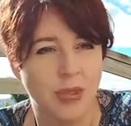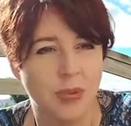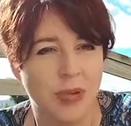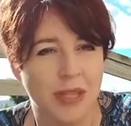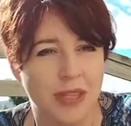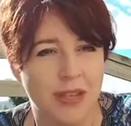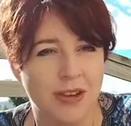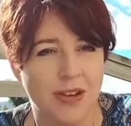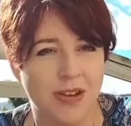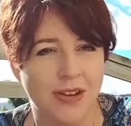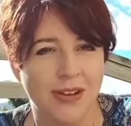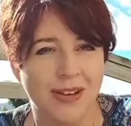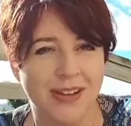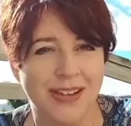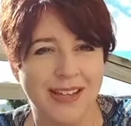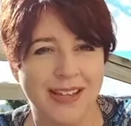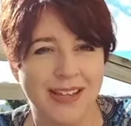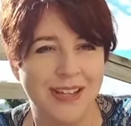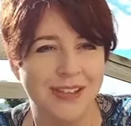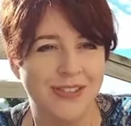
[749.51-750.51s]
with you
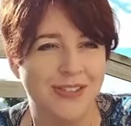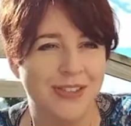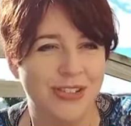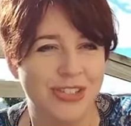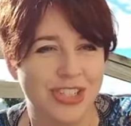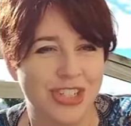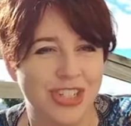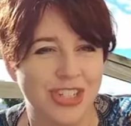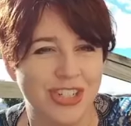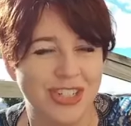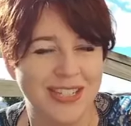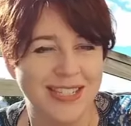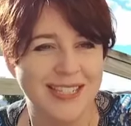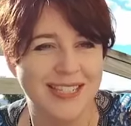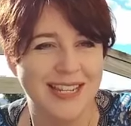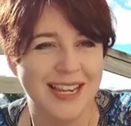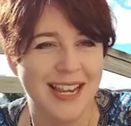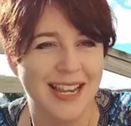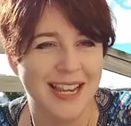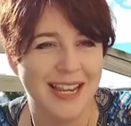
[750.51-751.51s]
for
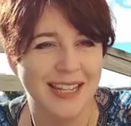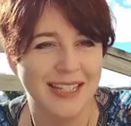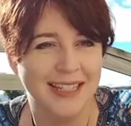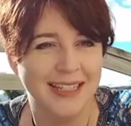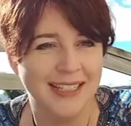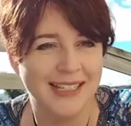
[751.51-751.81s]
Tuesday.